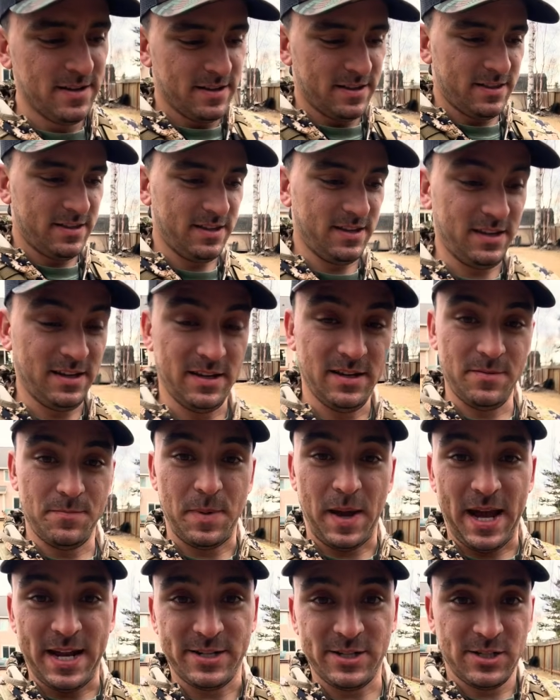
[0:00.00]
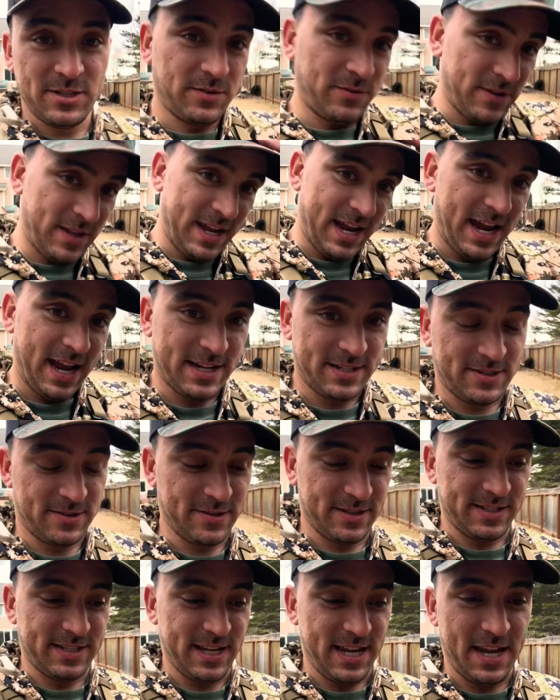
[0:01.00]
The patches for the hats are
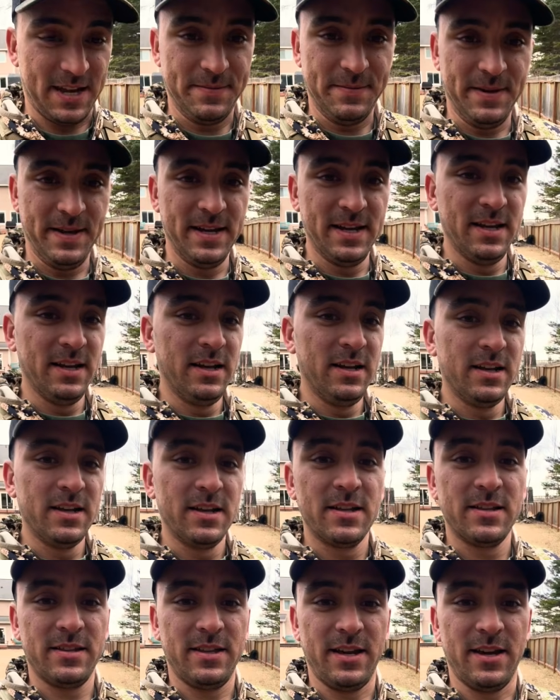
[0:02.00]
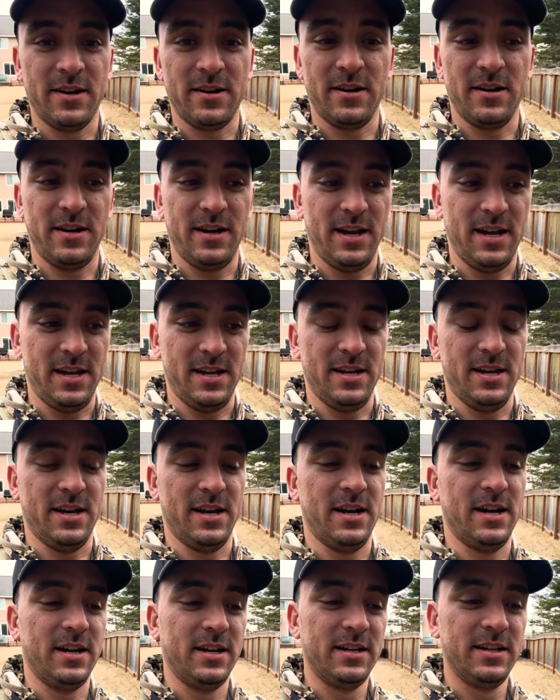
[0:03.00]
the same. They are
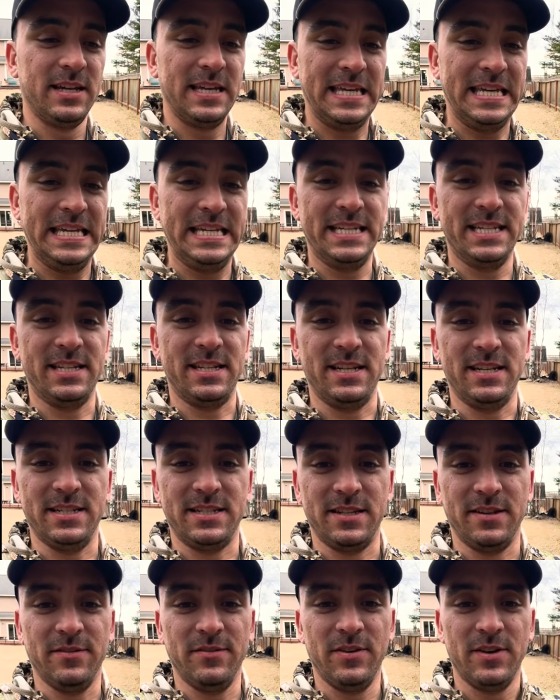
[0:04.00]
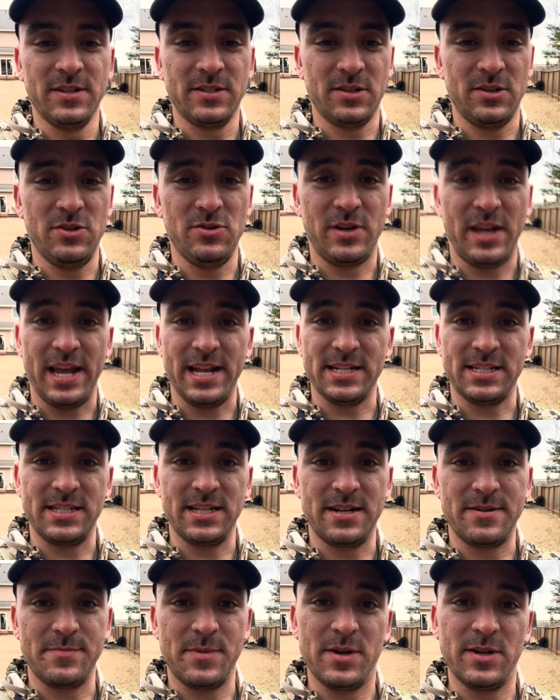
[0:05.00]
a heat adhesive, so you can
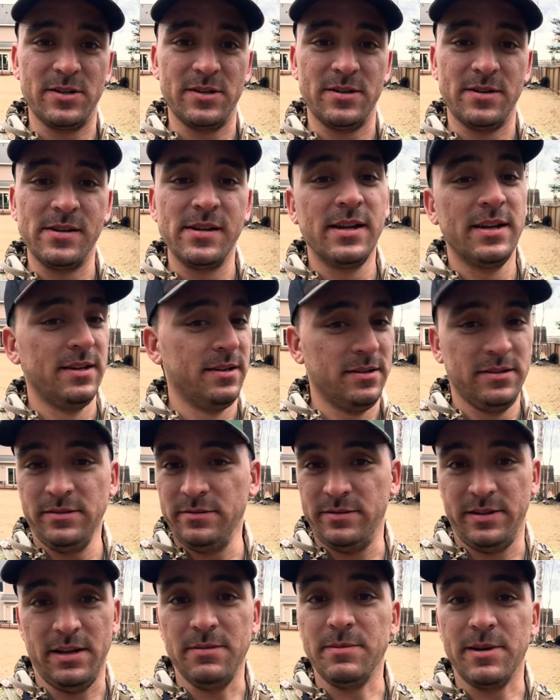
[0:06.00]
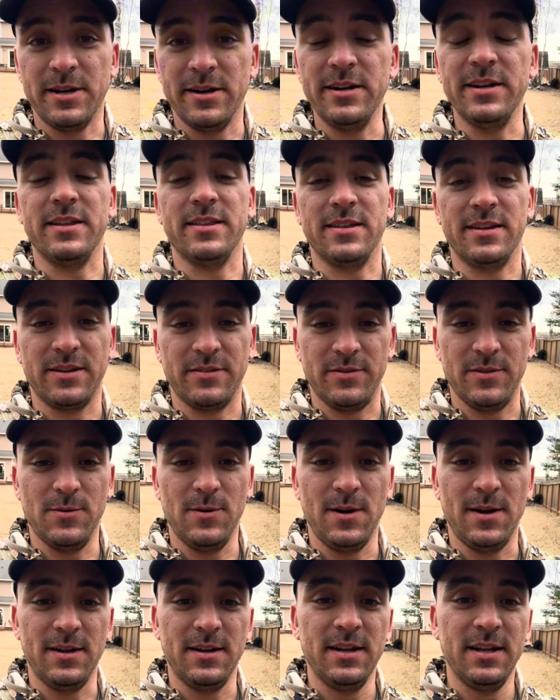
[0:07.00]
stick them on damn near anything if you
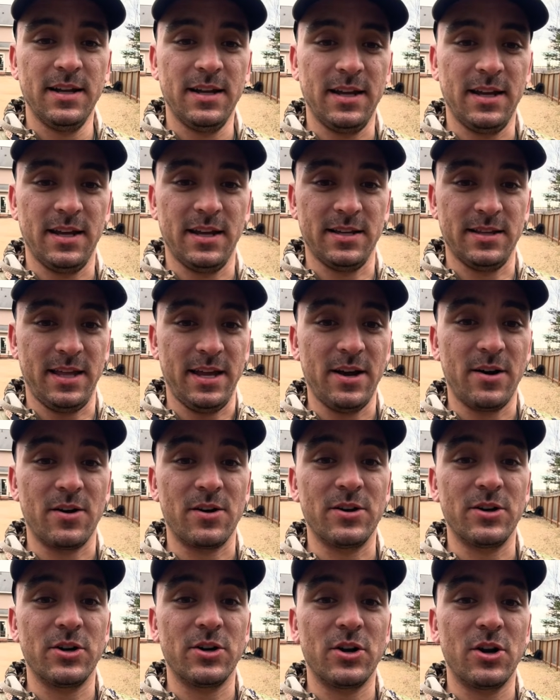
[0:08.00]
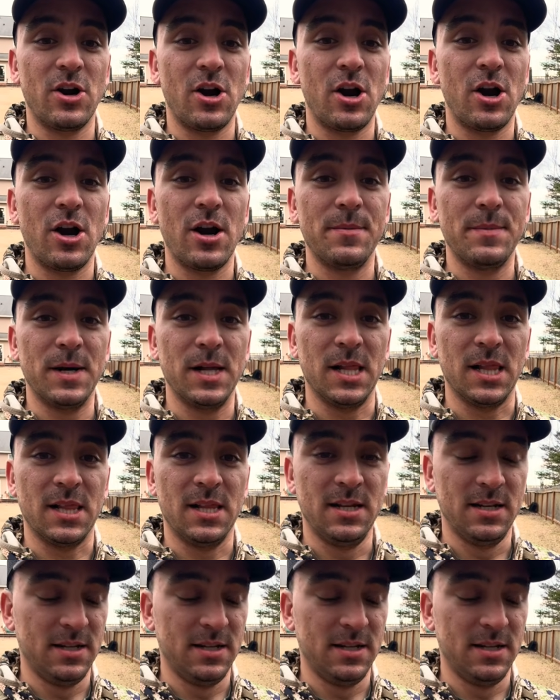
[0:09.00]
want. And they are durable.